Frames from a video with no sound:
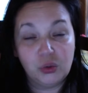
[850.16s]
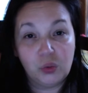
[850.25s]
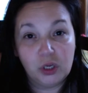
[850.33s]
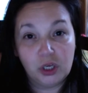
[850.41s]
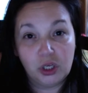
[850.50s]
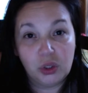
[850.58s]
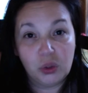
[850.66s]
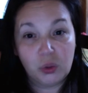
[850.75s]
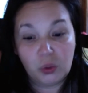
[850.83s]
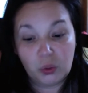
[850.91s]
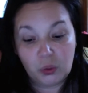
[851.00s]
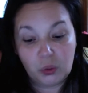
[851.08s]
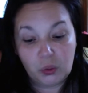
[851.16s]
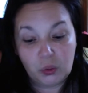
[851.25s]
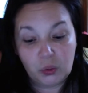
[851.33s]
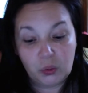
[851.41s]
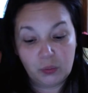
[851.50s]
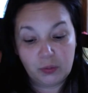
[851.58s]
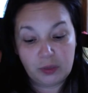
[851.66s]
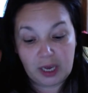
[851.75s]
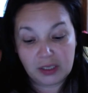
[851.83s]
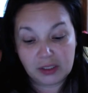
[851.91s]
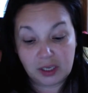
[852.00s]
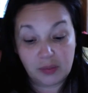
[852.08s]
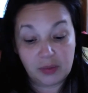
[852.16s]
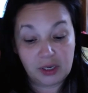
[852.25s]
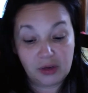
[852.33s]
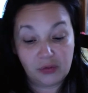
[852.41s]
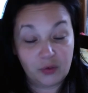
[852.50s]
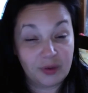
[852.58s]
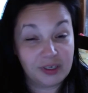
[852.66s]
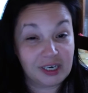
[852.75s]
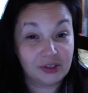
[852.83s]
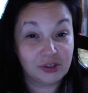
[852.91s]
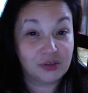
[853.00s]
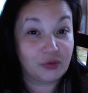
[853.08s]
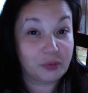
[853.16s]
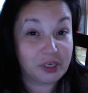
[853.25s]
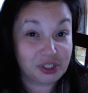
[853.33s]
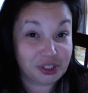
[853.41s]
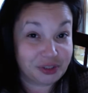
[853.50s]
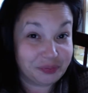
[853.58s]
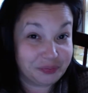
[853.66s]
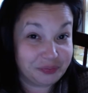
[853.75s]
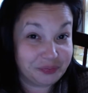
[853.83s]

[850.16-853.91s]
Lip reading: will be asking me for my doctor's information.